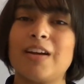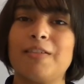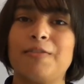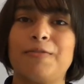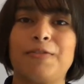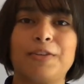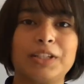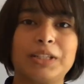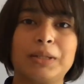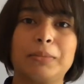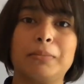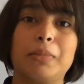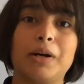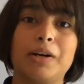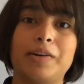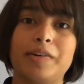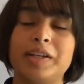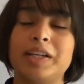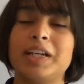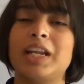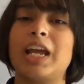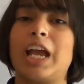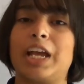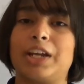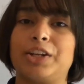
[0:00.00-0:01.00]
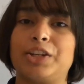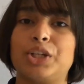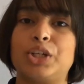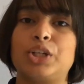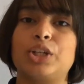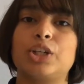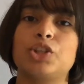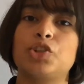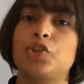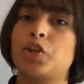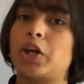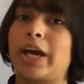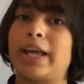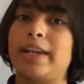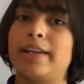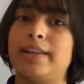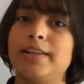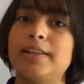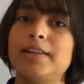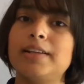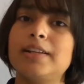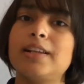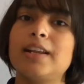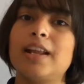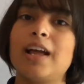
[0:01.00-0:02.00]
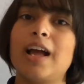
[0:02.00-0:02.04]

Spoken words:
for the Marine Etutor channel,